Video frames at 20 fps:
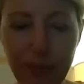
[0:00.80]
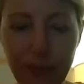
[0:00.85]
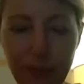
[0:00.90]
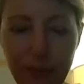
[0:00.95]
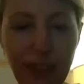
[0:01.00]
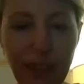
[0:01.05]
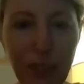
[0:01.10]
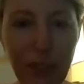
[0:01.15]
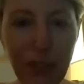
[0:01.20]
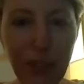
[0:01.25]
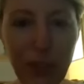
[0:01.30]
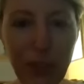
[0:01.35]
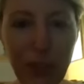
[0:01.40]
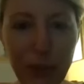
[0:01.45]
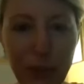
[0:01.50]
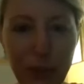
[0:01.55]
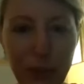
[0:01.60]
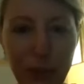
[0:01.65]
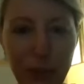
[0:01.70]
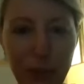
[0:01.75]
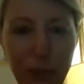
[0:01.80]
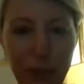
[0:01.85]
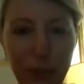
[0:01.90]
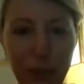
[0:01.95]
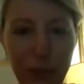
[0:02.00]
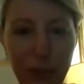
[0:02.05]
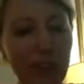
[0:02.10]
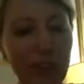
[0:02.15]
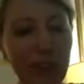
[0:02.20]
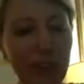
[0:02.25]
you for this
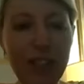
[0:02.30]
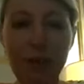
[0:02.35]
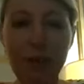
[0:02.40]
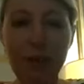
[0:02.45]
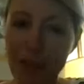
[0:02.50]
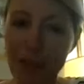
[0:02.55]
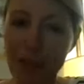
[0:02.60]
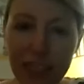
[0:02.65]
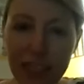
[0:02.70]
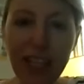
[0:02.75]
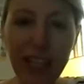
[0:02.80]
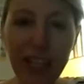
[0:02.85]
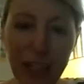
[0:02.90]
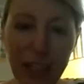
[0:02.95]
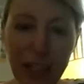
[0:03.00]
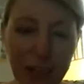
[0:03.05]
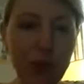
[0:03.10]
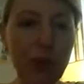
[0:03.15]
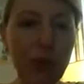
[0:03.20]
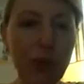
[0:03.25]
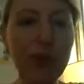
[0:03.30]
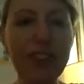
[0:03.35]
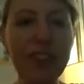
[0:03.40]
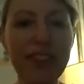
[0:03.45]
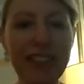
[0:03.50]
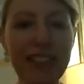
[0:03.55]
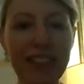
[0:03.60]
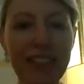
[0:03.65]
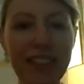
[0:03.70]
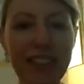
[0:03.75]
specific career talk
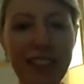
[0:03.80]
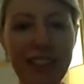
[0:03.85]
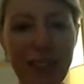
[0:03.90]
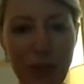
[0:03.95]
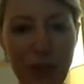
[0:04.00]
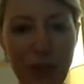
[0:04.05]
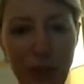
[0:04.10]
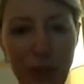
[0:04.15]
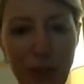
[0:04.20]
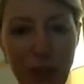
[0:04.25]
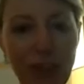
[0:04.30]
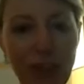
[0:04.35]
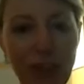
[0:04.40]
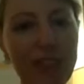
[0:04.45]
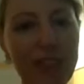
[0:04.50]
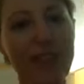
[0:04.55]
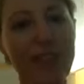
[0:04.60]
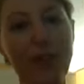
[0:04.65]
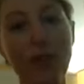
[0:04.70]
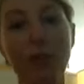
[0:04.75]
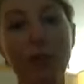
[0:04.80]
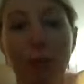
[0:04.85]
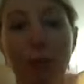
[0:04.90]
dedicated to the, let's say, the